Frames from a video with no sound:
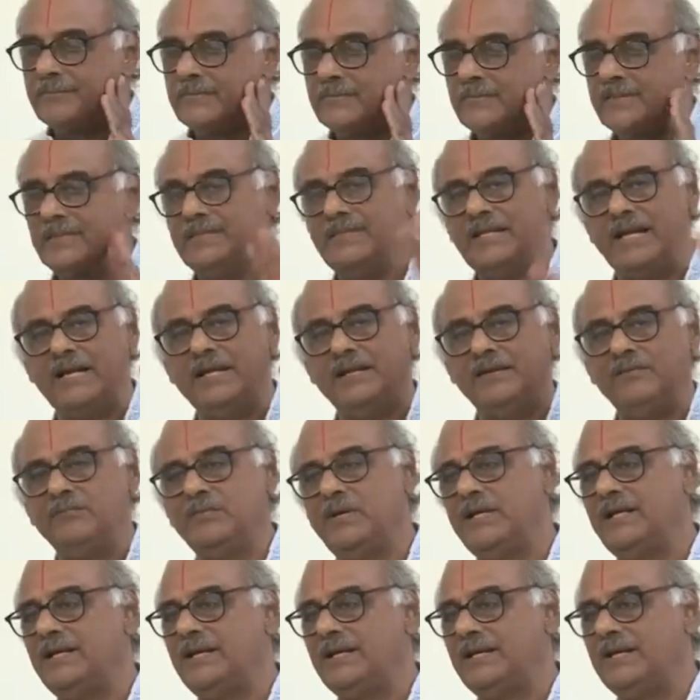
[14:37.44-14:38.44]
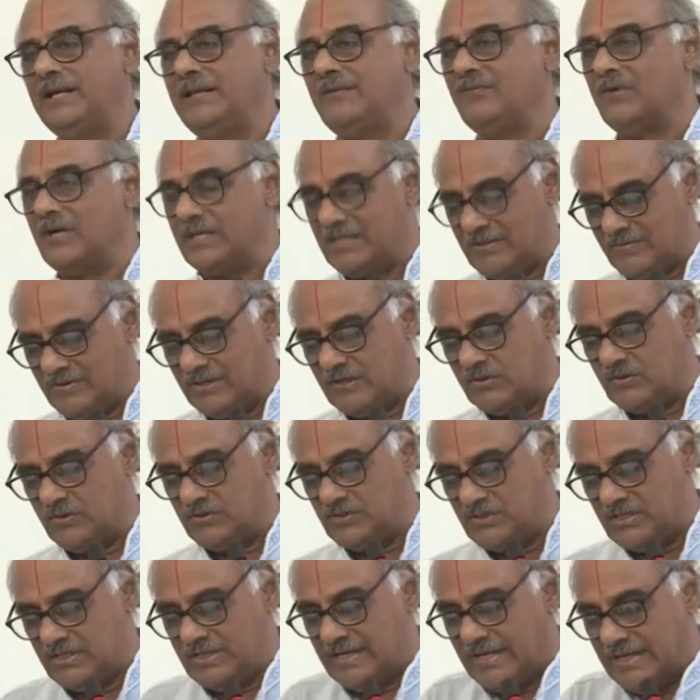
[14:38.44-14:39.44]
Then immediately, whatever
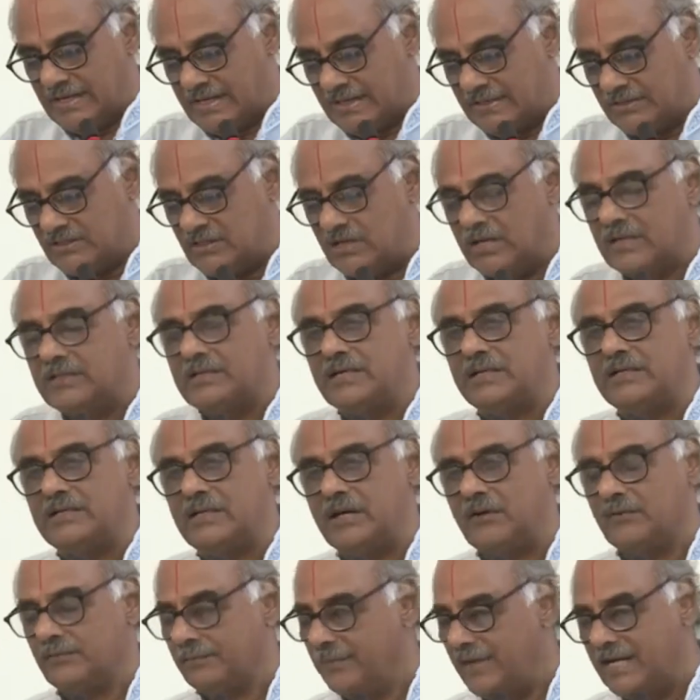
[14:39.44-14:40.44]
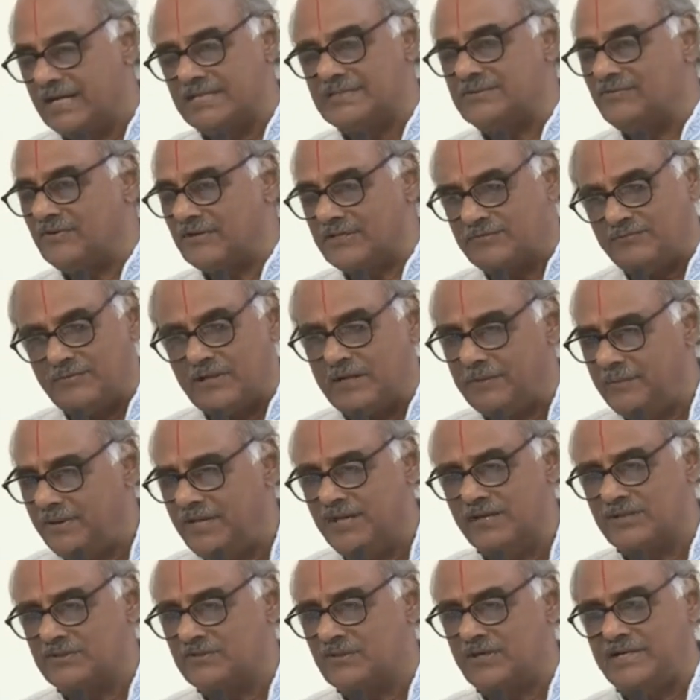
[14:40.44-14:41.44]
question I had jotted down, because for me
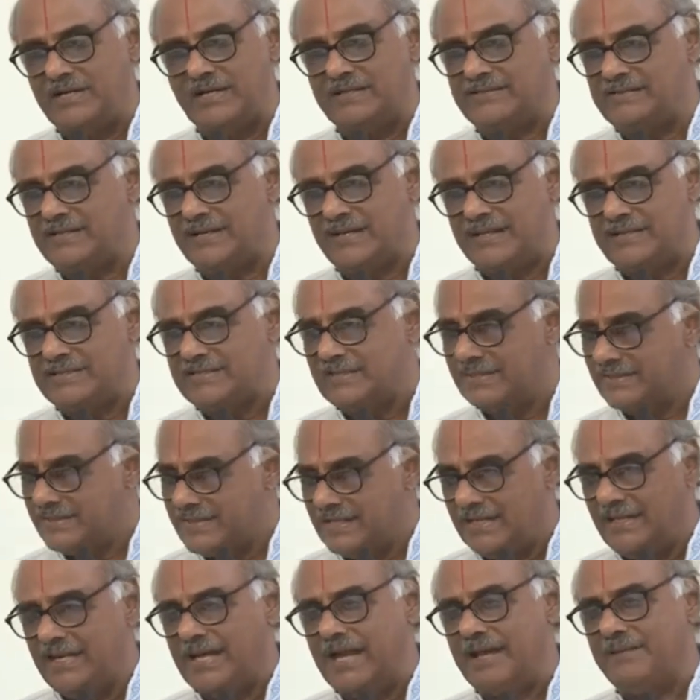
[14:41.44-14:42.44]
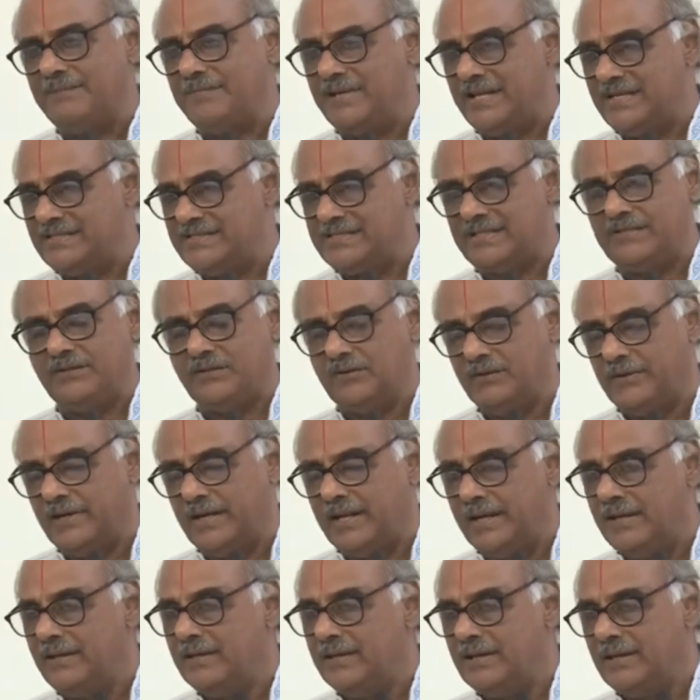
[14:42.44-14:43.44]
also it is a nascent. Till I am nascent
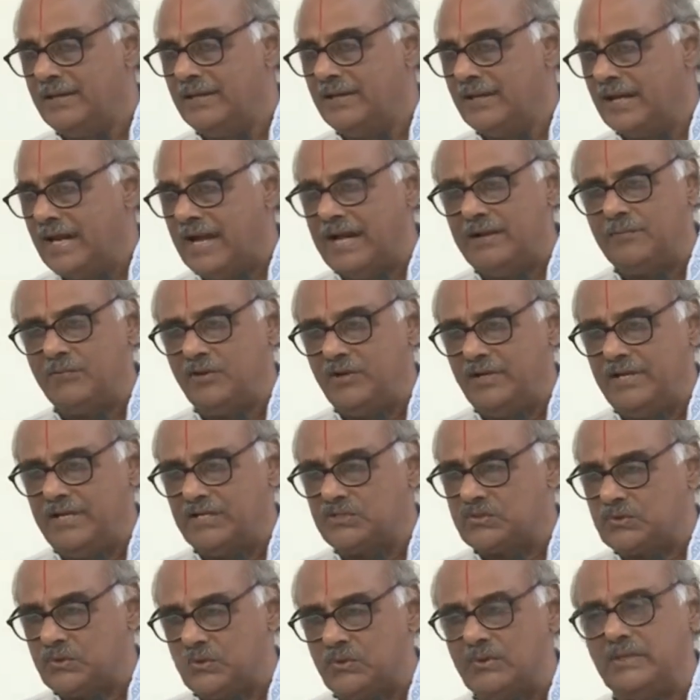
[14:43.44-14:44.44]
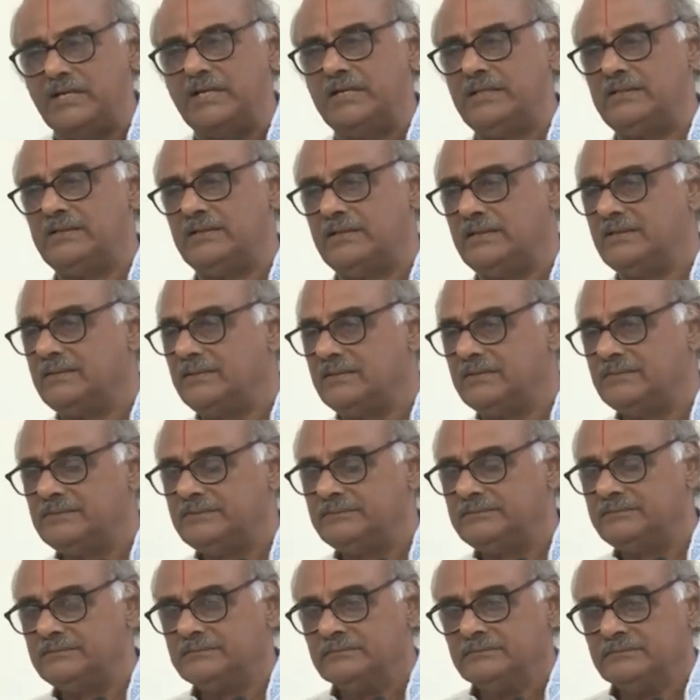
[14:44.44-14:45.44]
only. I am only a student.
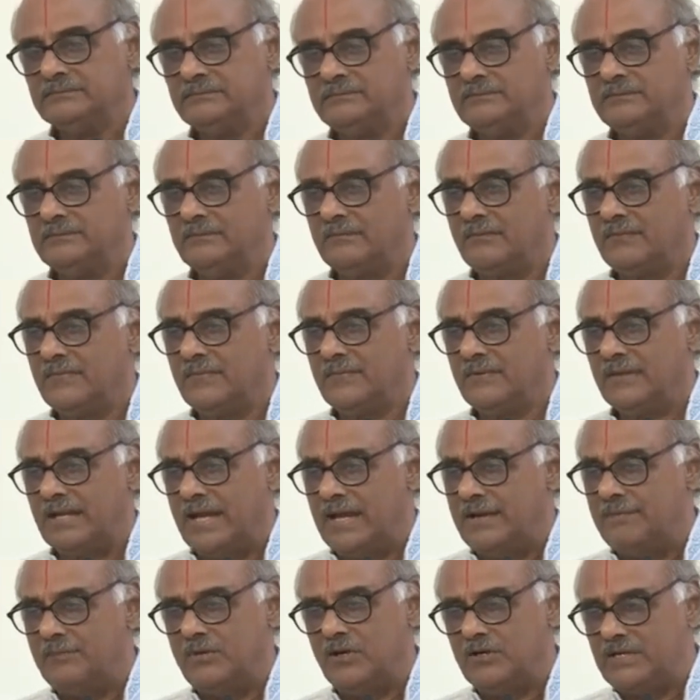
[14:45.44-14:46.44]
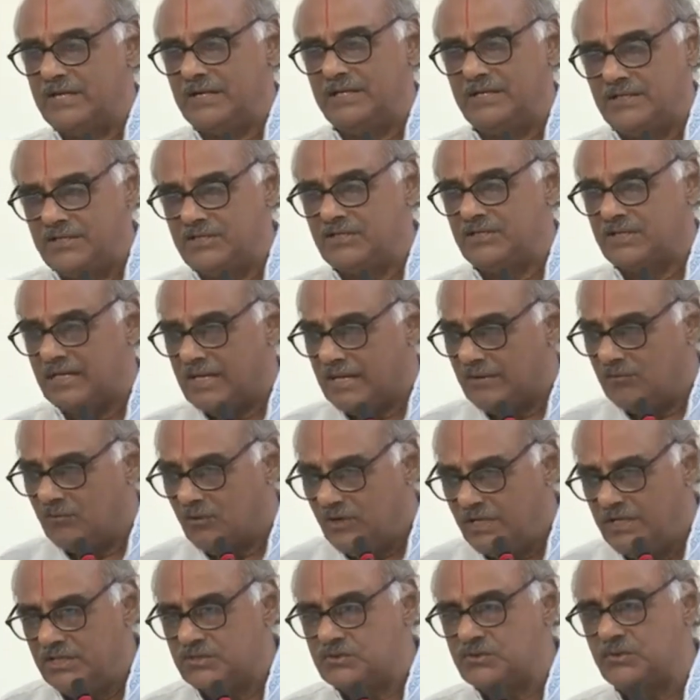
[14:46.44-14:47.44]
I am not a teacher. I am
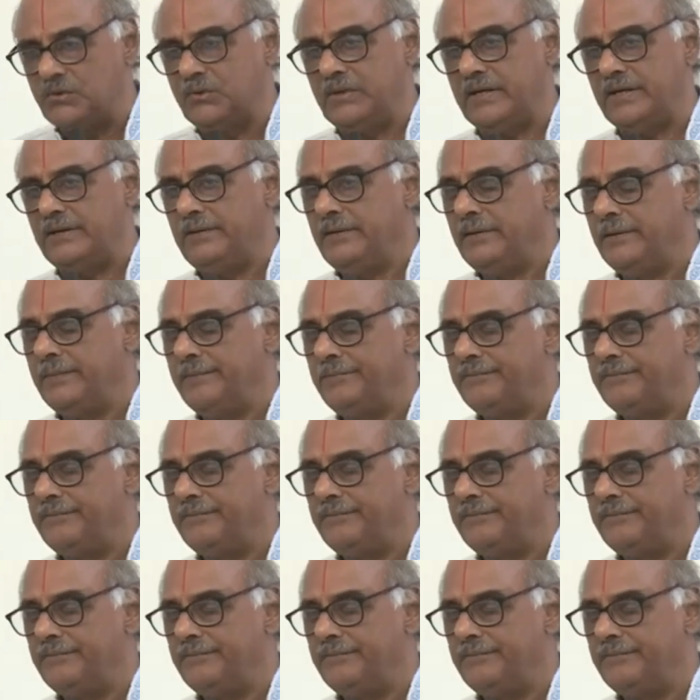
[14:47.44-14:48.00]
only a student.